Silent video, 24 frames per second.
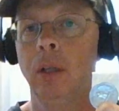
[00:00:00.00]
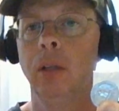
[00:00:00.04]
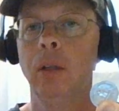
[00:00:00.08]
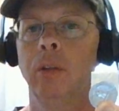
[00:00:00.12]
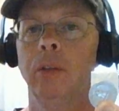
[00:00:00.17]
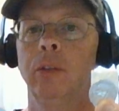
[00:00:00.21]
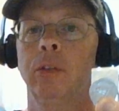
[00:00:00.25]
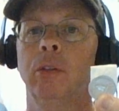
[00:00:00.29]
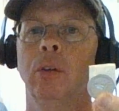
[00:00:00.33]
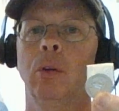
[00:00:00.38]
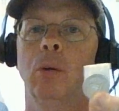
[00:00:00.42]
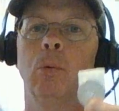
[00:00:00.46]

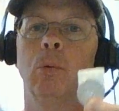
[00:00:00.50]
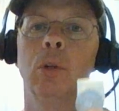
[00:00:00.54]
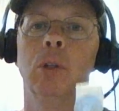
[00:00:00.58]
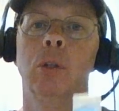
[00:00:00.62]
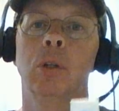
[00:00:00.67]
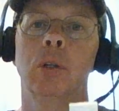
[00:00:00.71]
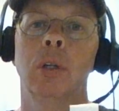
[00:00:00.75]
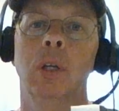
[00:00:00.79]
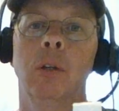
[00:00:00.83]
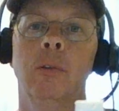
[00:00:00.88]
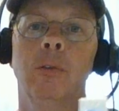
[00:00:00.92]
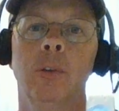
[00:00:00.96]
So we're
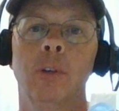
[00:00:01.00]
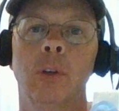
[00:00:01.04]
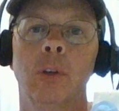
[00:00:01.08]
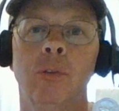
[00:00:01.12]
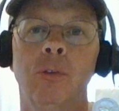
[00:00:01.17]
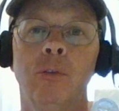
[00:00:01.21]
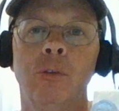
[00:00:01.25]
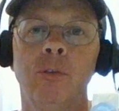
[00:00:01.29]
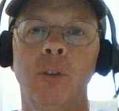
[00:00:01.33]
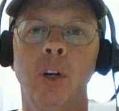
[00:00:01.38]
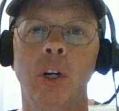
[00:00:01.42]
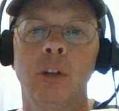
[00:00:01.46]
looking for the
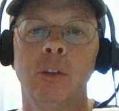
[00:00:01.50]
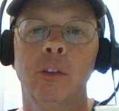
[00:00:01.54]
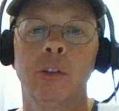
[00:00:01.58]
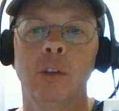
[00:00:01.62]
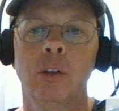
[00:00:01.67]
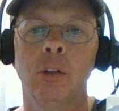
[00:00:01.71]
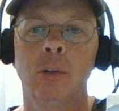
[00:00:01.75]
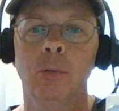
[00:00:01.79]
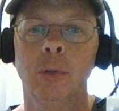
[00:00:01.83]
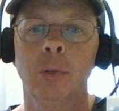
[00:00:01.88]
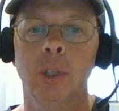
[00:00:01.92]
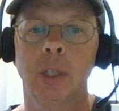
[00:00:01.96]

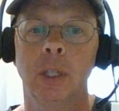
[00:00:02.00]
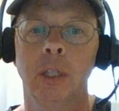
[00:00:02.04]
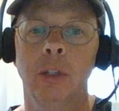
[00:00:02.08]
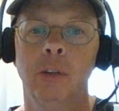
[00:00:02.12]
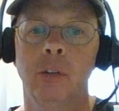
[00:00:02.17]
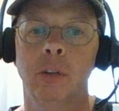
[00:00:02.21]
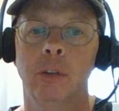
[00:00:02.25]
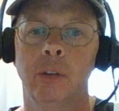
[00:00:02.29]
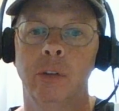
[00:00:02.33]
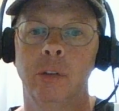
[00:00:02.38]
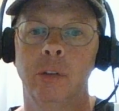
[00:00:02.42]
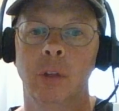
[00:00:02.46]
functional
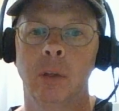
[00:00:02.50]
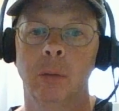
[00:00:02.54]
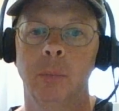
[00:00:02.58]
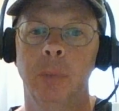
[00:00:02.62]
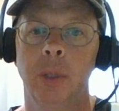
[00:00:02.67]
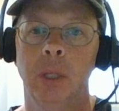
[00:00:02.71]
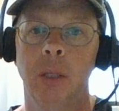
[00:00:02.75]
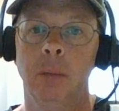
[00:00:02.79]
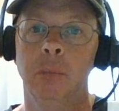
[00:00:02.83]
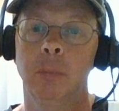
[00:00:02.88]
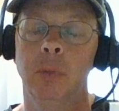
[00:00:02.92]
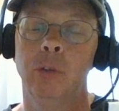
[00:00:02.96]

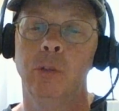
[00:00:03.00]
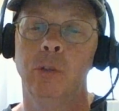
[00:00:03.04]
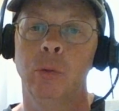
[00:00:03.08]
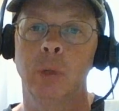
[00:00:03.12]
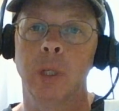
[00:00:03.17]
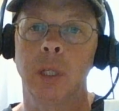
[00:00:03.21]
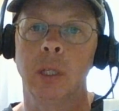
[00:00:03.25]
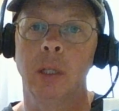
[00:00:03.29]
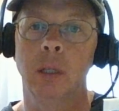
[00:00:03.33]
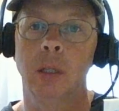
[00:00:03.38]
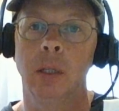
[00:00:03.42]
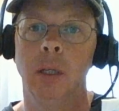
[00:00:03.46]
relationship in
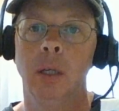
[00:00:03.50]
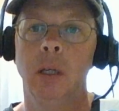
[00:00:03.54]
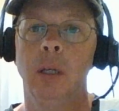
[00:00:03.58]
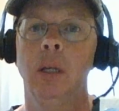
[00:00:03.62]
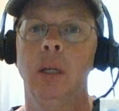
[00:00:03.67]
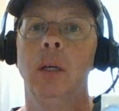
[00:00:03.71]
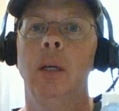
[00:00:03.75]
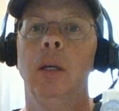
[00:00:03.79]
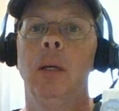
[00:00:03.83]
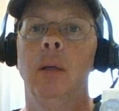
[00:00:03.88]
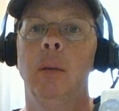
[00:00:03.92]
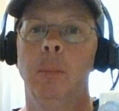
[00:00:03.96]
between
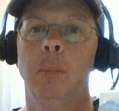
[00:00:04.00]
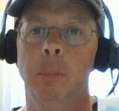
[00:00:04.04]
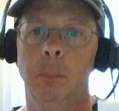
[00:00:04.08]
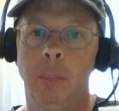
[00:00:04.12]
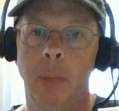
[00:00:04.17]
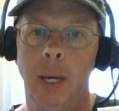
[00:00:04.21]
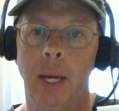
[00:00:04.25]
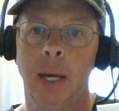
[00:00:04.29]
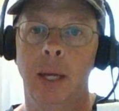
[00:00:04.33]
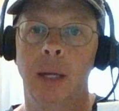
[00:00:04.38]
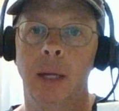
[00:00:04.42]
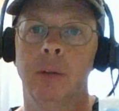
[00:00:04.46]

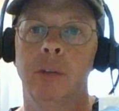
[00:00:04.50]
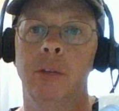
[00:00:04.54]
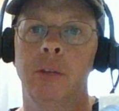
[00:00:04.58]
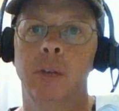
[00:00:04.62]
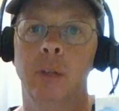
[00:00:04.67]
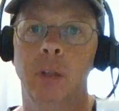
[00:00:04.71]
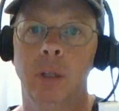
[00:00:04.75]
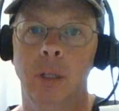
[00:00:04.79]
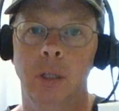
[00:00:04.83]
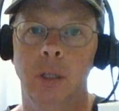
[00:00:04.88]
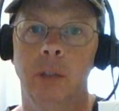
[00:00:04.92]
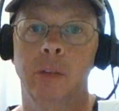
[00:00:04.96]

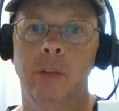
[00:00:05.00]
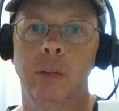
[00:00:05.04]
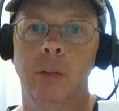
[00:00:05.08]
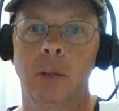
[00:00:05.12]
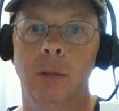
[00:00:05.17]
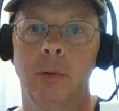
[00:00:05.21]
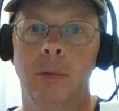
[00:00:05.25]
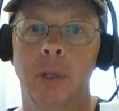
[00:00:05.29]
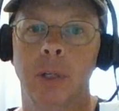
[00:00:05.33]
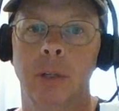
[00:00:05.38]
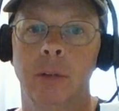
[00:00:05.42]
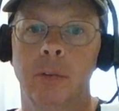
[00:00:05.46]
mass and
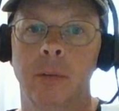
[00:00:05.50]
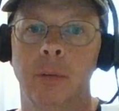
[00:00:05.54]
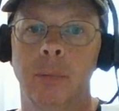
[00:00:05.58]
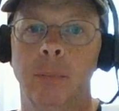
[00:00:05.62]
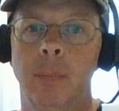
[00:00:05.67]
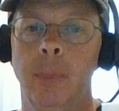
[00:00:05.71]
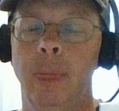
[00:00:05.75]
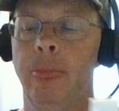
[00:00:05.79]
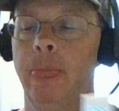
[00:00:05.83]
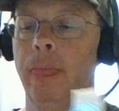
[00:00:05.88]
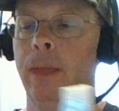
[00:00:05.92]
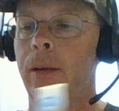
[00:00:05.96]
acceleration.
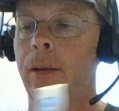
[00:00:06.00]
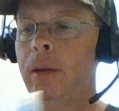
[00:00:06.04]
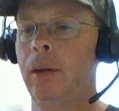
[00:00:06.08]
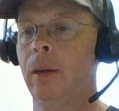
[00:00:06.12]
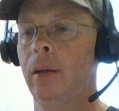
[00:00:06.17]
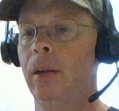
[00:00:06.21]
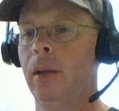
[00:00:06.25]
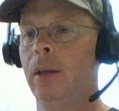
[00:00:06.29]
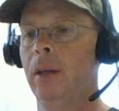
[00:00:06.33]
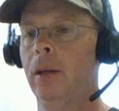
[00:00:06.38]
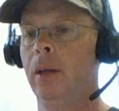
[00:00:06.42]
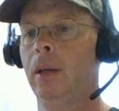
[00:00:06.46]

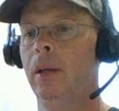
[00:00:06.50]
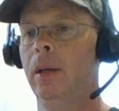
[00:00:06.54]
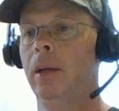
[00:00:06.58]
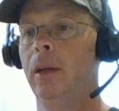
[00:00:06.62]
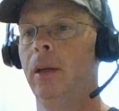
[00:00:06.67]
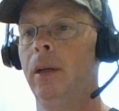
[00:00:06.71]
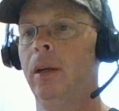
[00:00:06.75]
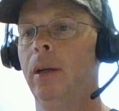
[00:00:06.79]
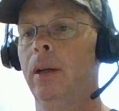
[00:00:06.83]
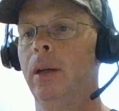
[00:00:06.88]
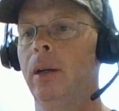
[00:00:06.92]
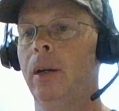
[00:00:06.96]

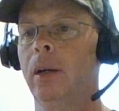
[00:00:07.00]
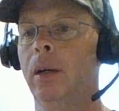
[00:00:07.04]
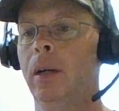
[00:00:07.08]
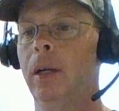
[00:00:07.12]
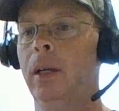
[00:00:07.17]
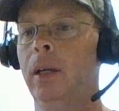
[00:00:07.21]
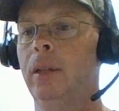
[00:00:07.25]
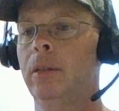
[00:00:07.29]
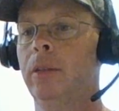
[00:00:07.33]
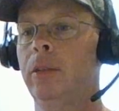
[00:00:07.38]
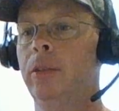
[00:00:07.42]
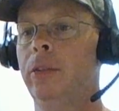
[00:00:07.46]
All
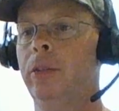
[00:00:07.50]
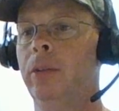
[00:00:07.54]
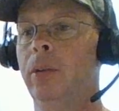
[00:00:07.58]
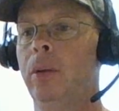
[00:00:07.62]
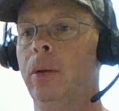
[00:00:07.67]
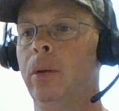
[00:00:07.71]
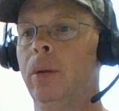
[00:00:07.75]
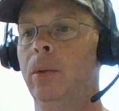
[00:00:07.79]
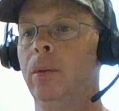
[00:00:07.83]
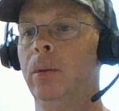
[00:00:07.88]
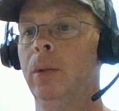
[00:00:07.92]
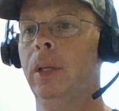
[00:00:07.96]
right,
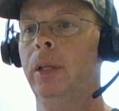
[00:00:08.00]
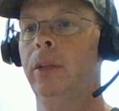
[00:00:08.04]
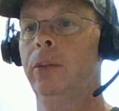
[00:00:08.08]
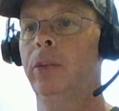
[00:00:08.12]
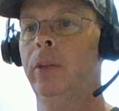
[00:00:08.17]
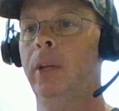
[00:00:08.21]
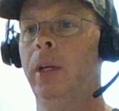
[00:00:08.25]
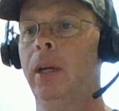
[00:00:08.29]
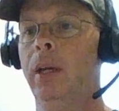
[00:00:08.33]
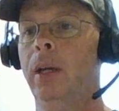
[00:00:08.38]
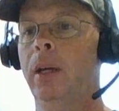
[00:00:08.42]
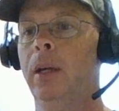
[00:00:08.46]
so
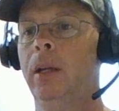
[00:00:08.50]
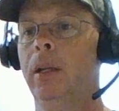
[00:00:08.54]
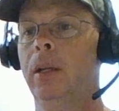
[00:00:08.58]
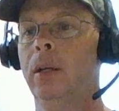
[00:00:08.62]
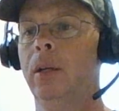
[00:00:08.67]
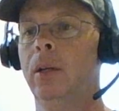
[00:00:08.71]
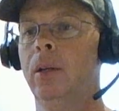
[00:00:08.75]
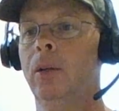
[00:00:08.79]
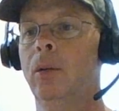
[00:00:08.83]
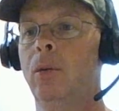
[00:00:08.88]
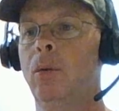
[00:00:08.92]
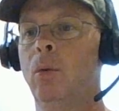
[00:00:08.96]
let's add
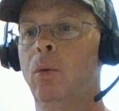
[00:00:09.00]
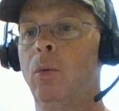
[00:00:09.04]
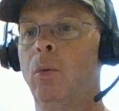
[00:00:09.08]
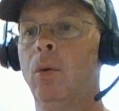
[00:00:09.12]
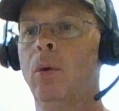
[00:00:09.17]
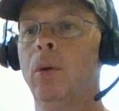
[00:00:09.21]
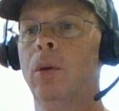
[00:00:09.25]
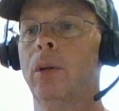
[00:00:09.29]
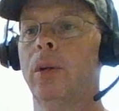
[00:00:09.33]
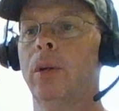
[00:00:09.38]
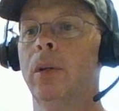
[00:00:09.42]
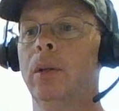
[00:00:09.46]
a
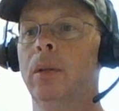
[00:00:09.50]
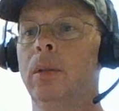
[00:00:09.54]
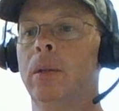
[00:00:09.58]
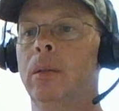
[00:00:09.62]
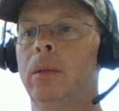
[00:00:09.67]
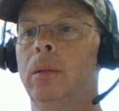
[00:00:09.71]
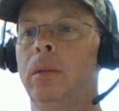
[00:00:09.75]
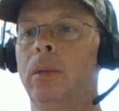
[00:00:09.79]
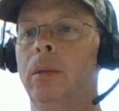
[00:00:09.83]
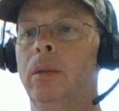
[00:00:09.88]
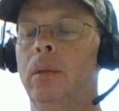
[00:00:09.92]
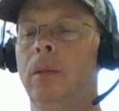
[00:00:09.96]
quarter
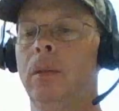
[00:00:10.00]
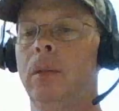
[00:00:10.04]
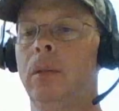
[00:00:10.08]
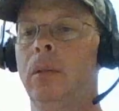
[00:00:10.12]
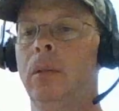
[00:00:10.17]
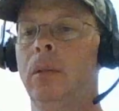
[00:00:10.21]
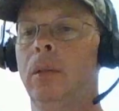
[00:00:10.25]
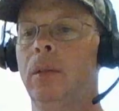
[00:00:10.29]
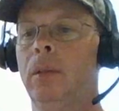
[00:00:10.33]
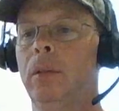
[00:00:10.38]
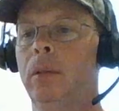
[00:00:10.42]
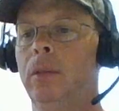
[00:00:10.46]

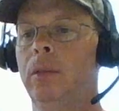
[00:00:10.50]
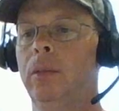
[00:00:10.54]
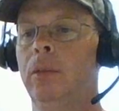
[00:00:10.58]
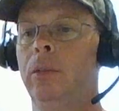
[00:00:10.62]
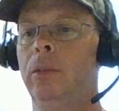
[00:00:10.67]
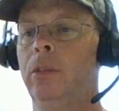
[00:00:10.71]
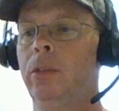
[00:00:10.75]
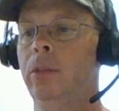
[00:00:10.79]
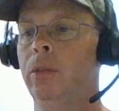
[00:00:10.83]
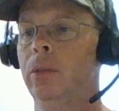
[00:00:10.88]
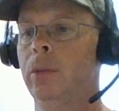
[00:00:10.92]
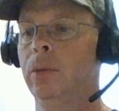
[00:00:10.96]

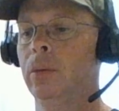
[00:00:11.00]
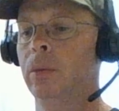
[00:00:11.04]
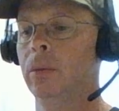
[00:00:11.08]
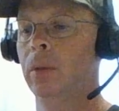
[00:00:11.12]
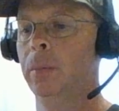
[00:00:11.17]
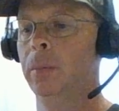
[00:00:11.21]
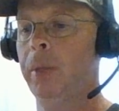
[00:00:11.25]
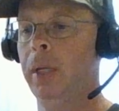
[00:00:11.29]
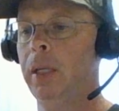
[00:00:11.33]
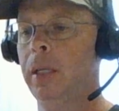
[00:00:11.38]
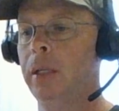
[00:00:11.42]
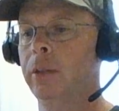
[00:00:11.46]
to
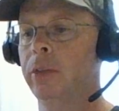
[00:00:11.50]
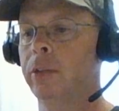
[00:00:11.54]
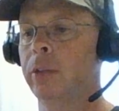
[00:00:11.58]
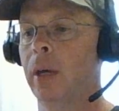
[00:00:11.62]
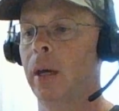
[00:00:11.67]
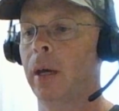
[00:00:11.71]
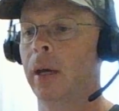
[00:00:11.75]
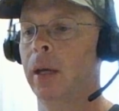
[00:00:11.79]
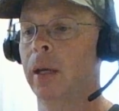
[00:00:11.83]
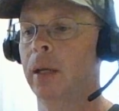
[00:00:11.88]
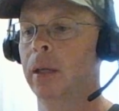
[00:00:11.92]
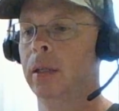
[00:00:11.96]
the penny
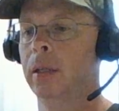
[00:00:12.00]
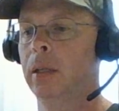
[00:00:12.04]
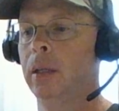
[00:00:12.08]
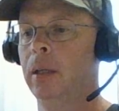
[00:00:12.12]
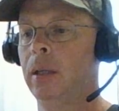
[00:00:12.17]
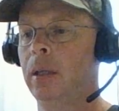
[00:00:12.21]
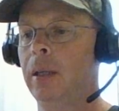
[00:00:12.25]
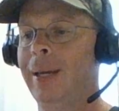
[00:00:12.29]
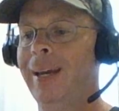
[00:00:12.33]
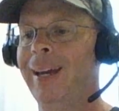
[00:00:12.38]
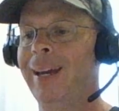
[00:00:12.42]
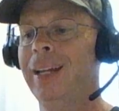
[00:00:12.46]
side
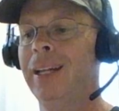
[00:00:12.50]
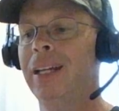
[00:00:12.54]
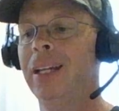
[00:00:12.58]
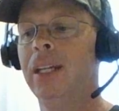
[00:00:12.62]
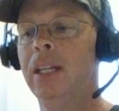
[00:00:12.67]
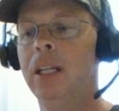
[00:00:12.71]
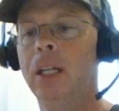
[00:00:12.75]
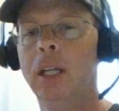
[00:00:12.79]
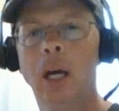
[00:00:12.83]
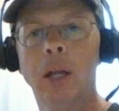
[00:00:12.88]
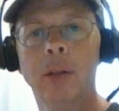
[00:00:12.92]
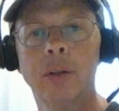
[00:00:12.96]
and
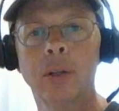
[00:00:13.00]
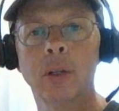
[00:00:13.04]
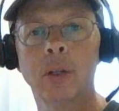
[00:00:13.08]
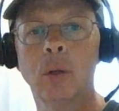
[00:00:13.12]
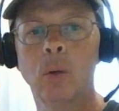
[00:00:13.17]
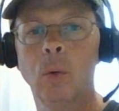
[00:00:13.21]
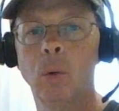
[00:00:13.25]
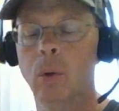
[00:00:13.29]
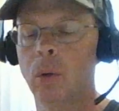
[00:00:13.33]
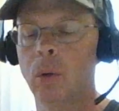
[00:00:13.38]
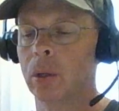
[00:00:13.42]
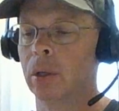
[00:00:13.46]
another
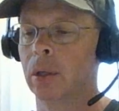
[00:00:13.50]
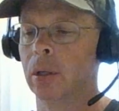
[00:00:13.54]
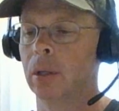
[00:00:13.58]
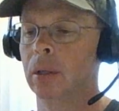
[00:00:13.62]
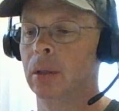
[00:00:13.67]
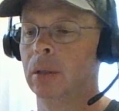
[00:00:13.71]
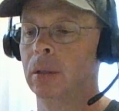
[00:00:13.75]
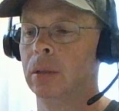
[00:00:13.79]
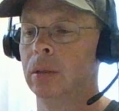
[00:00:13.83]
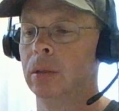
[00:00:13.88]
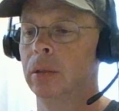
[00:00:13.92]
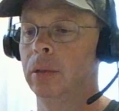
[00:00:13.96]

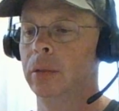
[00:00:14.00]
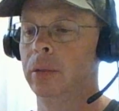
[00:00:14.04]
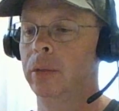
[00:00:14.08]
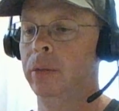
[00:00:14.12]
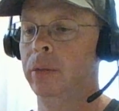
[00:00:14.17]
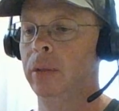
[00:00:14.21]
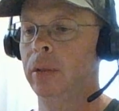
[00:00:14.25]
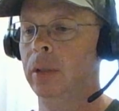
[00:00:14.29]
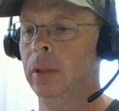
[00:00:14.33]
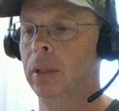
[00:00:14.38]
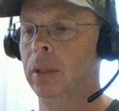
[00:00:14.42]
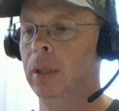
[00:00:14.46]
quarter
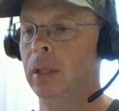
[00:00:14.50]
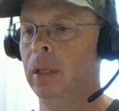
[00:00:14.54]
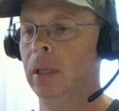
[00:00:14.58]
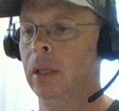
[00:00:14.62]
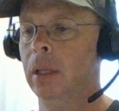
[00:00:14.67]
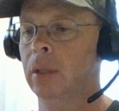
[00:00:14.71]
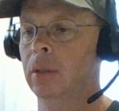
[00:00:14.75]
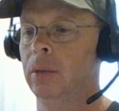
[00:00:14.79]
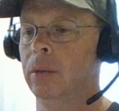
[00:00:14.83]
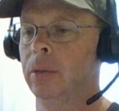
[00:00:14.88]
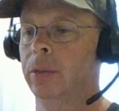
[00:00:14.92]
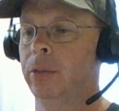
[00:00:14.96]
to the
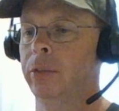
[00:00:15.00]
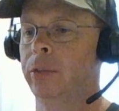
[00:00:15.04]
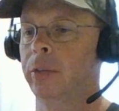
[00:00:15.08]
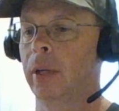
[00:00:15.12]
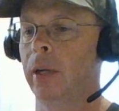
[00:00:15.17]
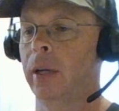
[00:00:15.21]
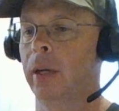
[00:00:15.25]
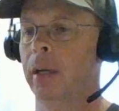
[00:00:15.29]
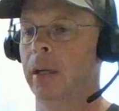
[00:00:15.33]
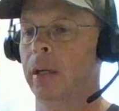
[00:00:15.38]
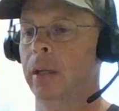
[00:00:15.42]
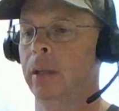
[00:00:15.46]
nickel
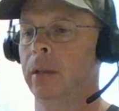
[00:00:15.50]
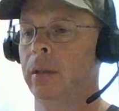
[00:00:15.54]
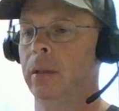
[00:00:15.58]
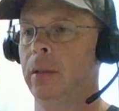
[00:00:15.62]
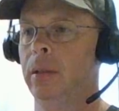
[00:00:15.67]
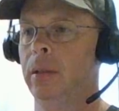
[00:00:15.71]
side.